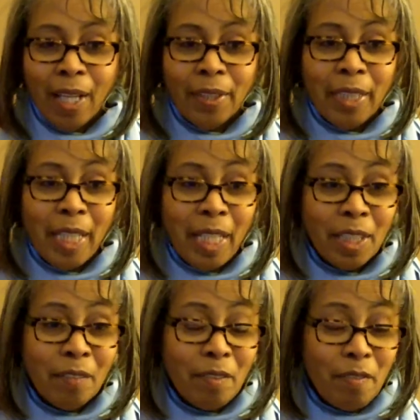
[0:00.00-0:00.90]
at the
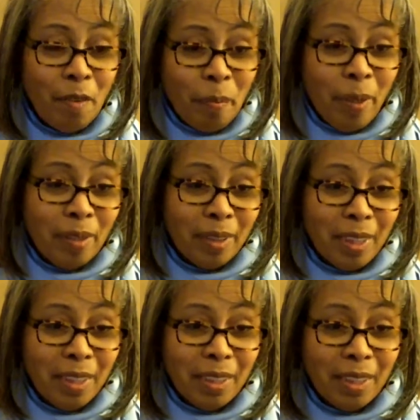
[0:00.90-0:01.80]
end of a football
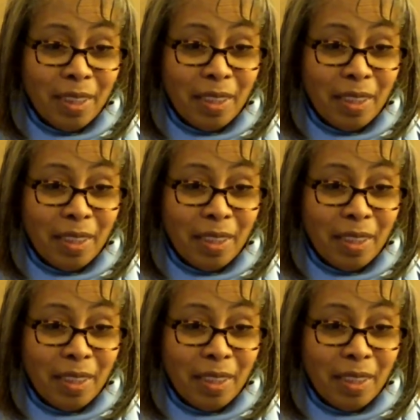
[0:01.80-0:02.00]
season,